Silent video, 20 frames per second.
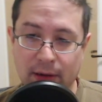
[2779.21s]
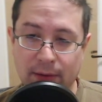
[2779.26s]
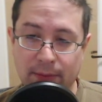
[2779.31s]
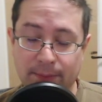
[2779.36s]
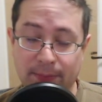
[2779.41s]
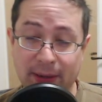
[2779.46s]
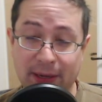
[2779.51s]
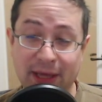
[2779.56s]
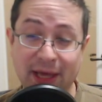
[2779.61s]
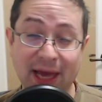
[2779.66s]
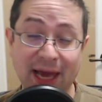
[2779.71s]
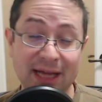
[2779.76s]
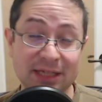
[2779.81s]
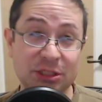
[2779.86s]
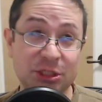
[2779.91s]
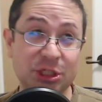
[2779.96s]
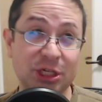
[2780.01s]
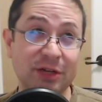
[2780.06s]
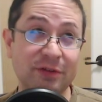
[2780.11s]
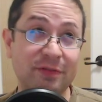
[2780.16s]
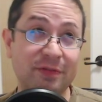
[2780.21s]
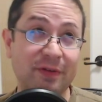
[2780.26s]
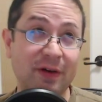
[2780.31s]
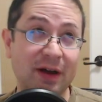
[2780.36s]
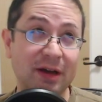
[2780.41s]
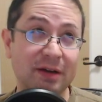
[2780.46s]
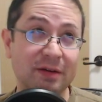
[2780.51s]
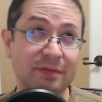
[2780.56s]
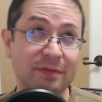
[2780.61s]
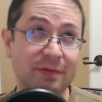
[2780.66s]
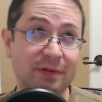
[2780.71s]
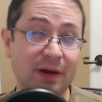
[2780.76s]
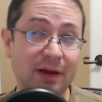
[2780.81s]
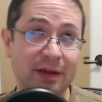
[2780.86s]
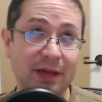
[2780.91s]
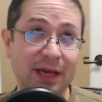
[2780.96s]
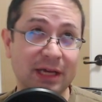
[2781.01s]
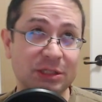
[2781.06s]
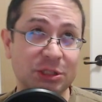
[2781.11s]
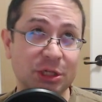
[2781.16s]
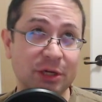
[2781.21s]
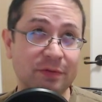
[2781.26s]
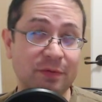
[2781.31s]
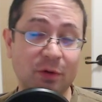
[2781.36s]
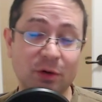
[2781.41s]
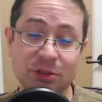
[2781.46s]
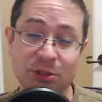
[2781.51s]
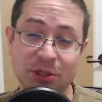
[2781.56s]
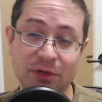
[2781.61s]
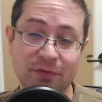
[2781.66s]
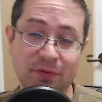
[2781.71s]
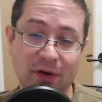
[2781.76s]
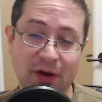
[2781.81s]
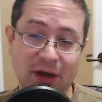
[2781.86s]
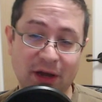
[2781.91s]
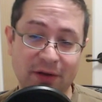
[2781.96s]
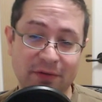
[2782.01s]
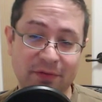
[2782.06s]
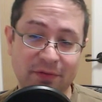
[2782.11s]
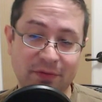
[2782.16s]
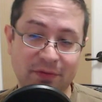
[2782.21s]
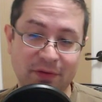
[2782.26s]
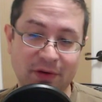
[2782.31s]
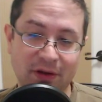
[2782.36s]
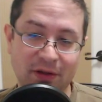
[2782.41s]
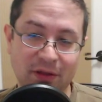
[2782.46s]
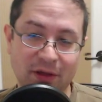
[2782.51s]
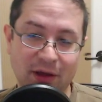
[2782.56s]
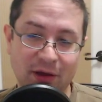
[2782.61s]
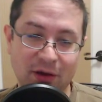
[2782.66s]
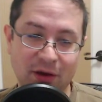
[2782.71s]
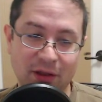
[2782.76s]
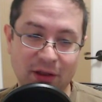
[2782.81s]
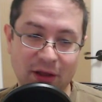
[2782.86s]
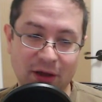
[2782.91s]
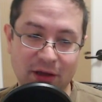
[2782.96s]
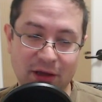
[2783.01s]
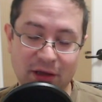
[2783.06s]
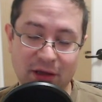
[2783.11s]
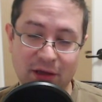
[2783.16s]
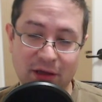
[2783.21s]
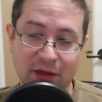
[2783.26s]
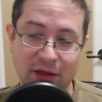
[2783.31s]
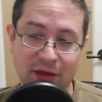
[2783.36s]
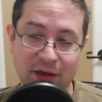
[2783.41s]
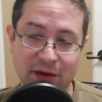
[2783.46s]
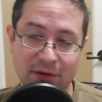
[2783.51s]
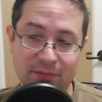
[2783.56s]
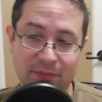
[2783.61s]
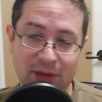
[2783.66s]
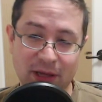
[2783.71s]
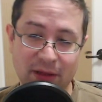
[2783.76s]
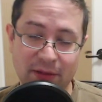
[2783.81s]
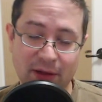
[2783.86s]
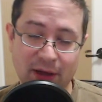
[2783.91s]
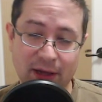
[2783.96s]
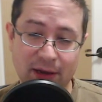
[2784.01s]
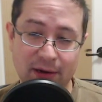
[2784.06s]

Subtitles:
But he had G5. He had G4, G5. I got lucky he didn't play that.